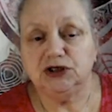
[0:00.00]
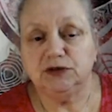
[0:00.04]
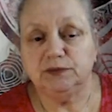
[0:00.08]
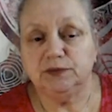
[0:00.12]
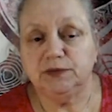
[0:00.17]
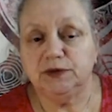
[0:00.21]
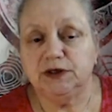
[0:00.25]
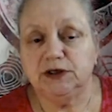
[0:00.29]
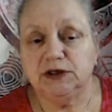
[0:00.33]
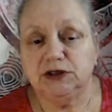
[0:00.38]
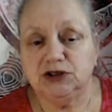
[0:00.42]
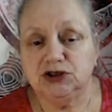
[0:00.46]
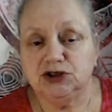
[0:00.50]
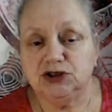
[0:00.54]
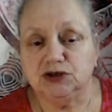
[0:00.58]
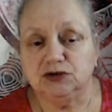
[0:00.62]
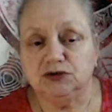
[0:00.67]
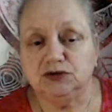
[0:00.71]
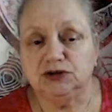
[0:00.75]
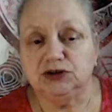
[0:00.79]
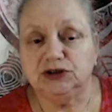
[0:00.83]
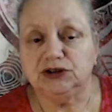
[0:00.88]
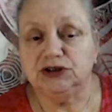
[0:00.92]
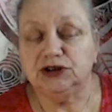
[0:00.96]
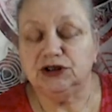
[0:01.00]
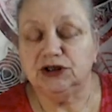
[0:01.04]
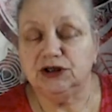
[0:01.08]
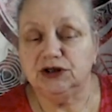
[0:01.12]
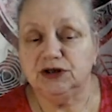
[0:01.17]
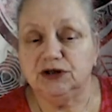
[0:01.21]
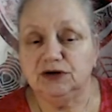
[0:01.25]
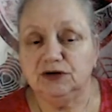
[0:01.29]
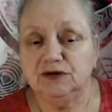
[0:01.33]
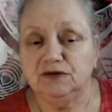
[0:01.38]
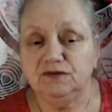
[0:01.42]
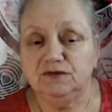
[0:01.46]
issues that are
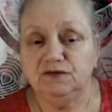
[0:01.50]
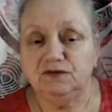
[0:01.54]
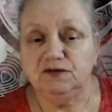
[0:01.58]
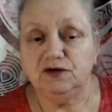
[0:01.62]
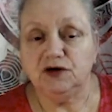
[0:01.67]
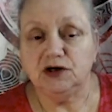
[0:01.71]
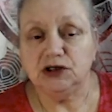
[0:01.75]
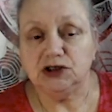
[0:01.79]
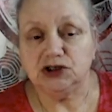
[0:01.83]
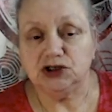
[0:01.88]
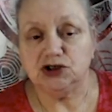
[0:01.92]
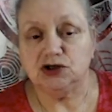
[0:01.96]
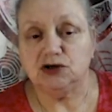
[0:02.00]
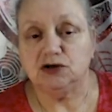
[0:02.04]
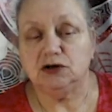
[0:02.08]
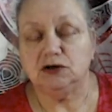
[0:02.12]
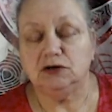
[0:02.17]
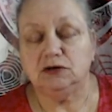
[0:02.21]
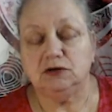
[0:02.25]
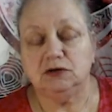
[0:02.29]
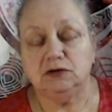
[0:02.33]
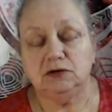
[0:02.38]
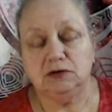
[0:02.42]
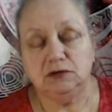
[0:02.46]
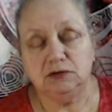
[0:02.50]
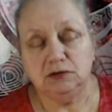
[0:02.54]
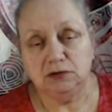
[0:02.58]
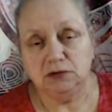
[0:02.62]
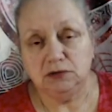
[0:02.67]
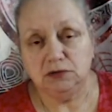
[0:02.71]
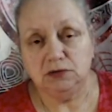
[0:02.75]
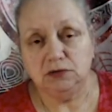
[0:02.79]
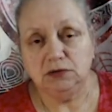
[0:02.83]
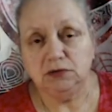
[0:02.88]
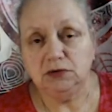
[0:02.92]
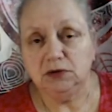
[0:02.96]
fragile
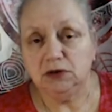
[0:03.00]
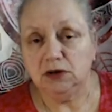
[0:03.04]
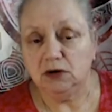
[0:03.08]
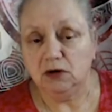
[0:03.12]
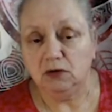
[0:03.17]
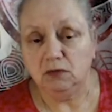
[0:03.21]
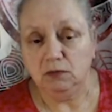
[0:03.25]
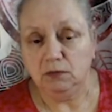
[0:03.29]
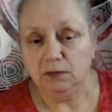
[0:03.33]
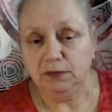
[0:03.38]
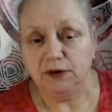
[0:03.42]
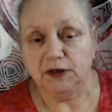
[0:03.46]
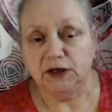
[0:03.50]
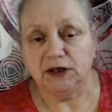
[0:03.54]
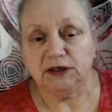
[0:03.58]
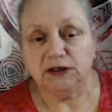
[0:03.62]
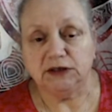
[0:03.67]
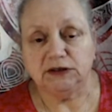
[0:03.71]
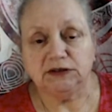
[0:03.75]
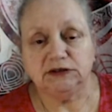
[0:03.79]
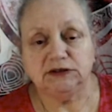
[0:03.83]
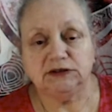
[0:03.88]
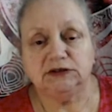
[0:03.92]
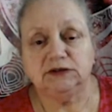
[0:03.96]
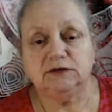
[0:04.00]
or complex.